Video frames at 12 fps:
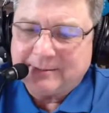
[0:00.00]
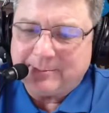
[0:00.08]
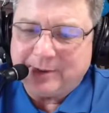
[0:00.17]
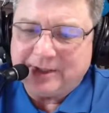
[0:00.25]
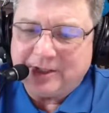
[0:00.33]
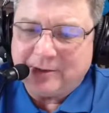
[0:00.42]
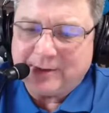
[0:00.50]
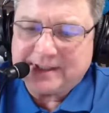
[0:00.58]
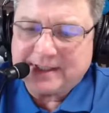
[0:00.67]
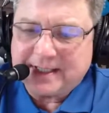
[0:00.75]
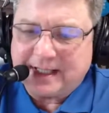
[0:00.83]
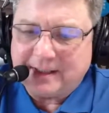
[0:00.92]
But at the
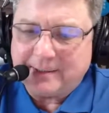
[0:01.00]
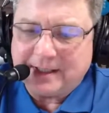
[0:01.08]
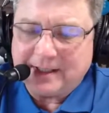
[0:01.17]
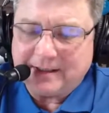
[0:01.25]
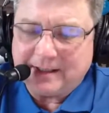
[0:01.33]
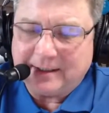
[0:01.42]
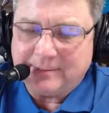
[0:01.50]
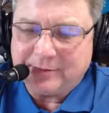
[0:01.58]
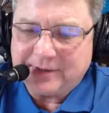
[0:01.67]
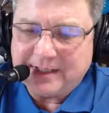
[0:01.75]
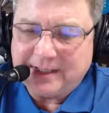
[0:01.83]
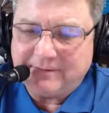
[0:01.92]
time, I
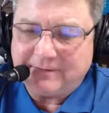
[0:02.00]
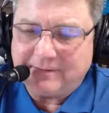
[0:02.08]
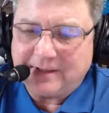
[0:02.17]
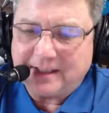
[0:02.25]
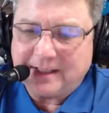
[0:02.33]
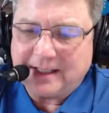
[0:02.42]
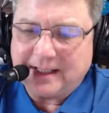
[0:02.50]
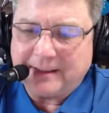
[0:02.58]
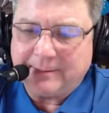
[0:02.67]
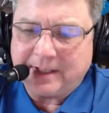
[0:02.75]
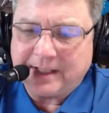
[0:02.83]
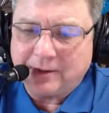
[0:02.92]
believe at
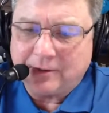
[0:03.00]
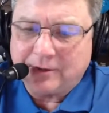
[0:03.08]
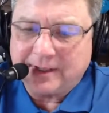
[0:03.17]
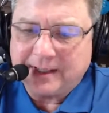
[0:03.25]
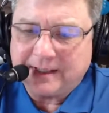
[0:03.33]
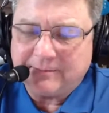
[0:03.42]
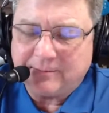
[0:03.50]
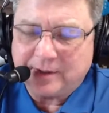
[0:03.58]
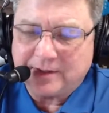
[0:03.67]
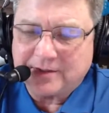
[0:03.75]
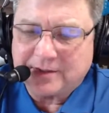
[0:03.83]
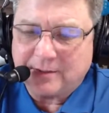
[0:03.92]
my airline,
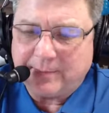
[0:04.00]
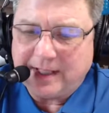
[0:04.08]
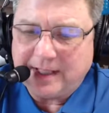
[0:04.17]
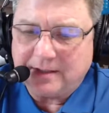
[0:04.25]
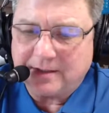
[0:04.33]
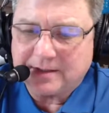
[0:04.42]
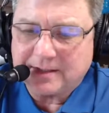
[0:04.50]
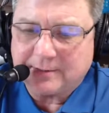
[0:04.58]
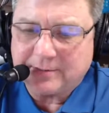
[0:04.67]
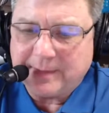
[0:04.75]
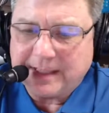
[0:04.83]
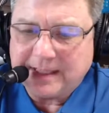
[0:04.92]
because of the pay cuts, I
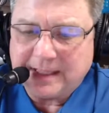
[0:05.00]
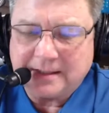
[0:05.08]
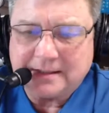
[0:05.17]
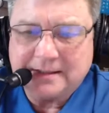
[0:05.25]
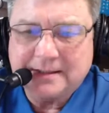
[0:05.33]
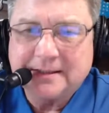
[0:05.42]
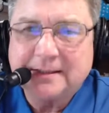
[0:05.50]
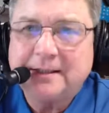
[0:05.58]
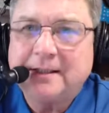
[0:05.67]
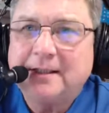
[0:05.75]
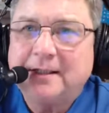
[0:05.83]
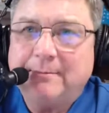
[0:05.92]
was making
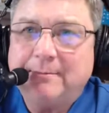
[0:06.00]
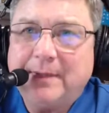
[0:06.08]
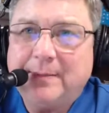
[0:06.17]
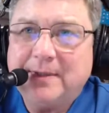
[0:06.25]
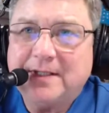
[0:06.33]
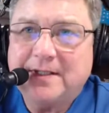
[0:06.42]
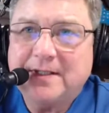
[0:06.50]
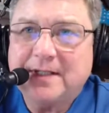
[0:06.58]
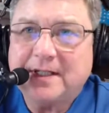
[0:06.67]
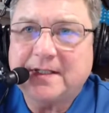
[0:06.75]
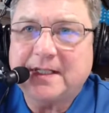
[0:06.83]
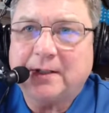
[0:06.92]
maybe
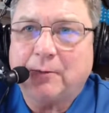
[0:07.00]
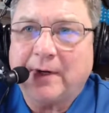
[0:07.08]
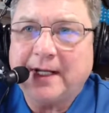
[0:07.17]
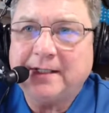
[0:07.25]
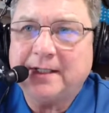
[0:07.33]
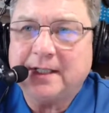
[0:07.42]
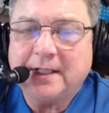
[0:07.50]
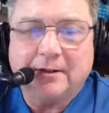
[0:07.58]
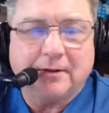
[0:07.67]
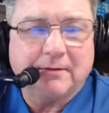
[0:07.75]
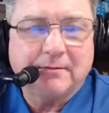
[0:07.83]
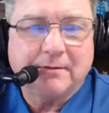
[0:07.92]
60 grand a
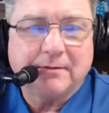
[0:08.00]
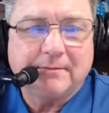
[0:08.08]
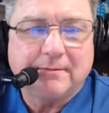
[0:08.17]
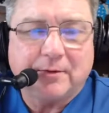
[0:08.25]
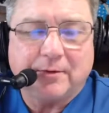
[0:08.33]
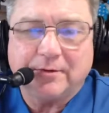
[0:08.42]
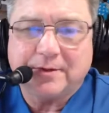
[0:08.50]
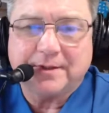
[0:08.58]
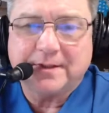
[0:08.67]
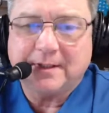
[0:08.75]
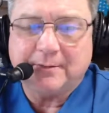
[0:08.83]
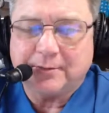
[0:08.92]
year, or
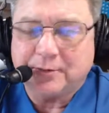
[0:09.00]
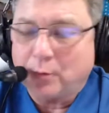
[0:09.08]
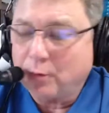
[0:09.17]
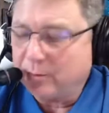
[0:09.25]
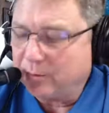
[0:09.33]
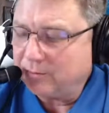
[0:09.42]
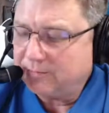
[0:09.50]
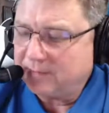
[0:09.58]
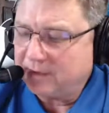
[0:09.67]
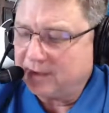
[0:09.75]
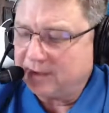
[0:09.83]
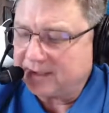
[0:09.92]
just it was horrible
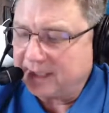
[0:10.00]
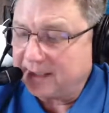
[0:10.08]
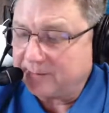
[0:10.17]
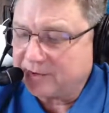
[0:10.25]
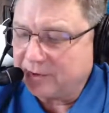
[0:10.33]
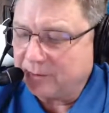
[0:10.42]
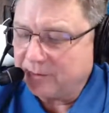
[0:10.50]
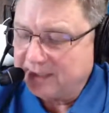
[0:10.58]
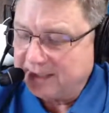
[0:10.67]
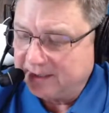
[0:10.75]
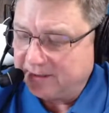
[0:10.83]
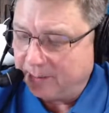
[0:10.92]
time. So
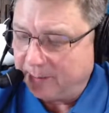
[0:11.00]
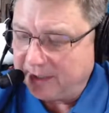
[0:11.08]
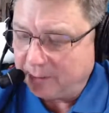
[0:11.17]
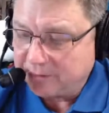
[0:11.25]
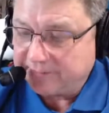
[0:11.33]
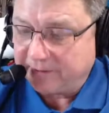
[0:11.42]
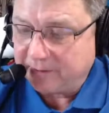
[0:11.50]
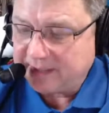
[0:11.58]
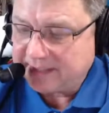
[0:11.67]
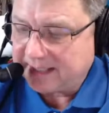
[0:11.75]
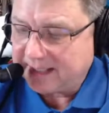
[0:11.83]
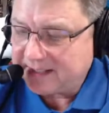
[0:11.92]
the money was very
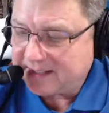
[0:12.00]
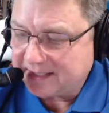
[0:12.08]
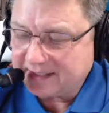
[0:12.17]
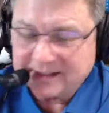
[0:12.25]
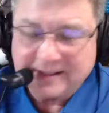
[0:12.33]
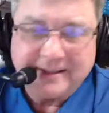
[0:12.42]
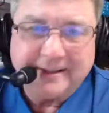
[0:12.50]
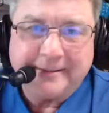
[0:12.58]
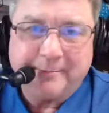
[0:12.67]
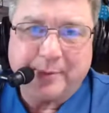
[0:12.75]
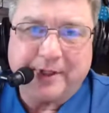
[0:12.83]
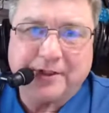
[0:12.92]
enticing.
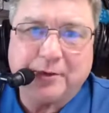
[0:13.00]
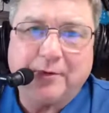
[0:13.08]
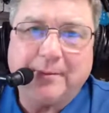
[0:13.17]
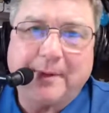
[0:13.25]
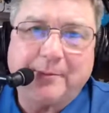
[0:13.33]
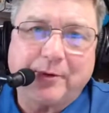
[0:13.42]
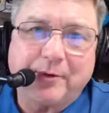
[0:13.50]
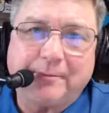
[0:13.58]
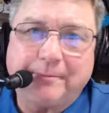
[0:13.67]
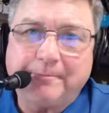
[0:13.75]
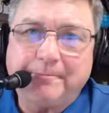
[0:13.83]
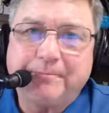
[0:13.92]
But I do remember